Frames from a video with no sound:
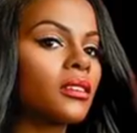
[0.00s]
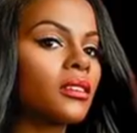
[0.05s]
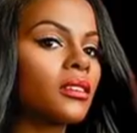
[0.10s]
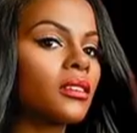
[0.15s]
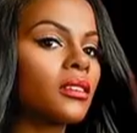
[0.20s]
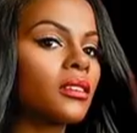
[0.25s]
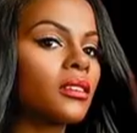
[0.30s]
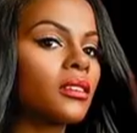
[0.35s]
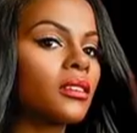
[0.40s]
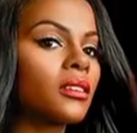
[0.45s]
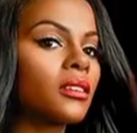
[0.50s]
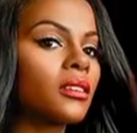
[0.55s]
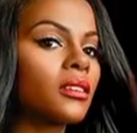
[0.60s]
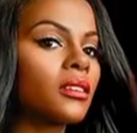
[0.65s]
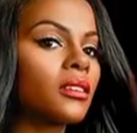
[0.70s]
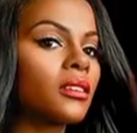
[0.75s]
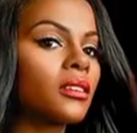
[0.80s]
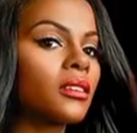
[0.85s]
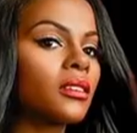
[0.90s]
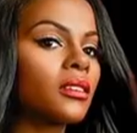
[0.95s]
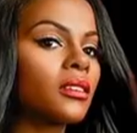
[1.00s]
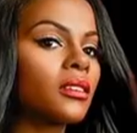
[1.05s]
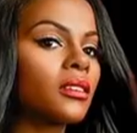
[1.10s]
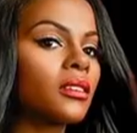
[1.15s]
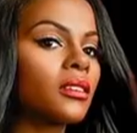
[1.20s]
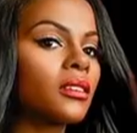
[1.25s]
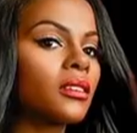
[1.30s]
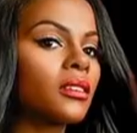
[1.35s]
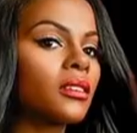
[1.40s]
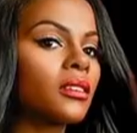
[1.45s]

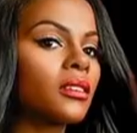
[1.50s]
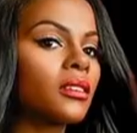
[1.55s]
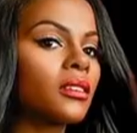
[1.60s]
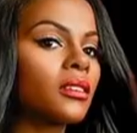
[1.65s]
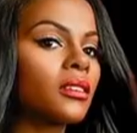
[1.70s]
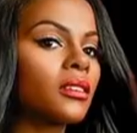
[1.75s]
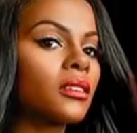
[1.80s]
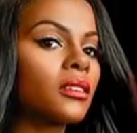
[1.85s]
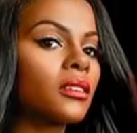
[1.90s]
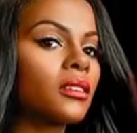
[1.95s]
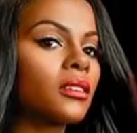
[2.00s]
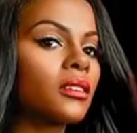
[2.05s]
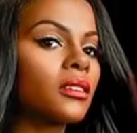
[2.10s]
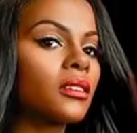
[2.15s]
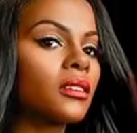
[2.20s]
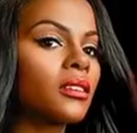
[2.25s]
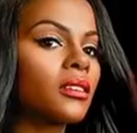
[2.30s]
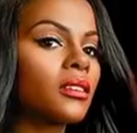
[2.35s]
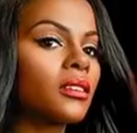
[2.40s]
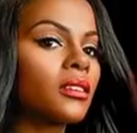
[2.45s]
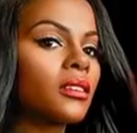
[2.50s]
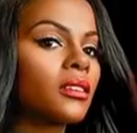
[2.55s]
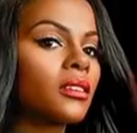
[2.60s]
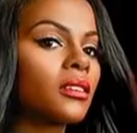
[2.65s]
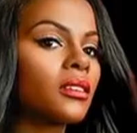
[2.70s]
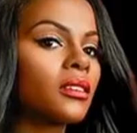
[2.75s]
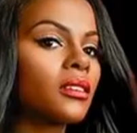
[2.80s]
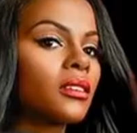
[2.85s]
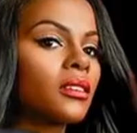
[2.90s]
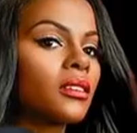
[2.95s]

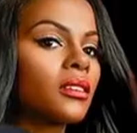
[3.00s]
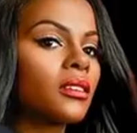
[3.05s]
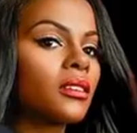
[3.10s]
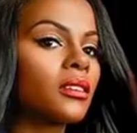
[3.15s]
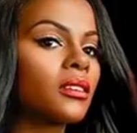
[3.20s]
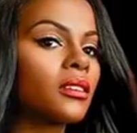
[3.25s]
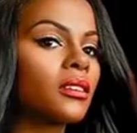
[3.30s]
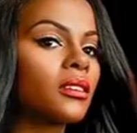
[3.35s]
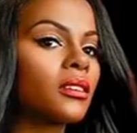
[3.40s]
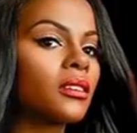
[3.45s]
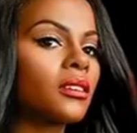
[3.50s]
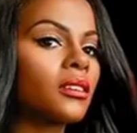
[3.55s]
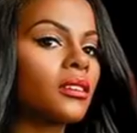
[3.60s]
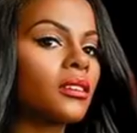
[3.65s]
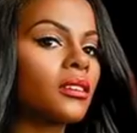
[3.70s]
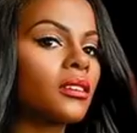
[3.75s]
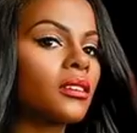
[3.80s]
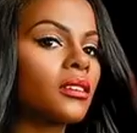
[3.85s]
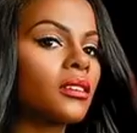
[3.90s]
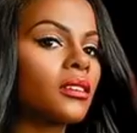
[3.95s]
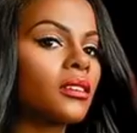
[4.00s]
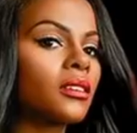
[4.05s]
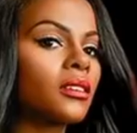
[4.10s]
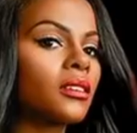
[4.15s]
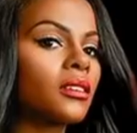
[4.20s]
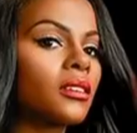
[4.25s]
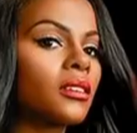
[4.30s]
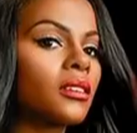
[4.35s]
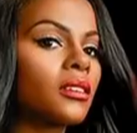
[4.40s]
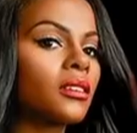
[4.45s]

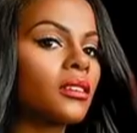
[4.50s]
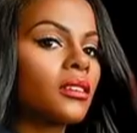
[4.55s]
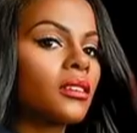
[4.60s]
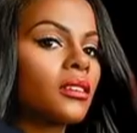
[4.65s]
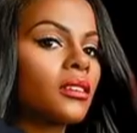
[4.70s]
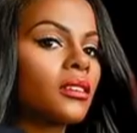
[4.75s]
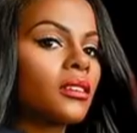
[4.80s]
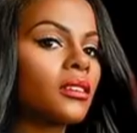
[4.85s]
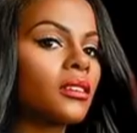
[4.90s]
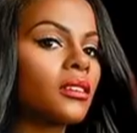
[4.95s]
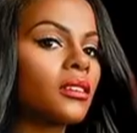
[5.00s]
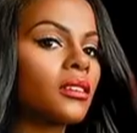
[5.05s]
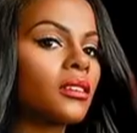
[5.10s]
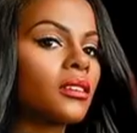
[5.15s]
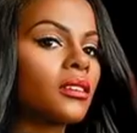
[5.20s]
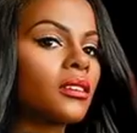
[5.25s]
[no speech]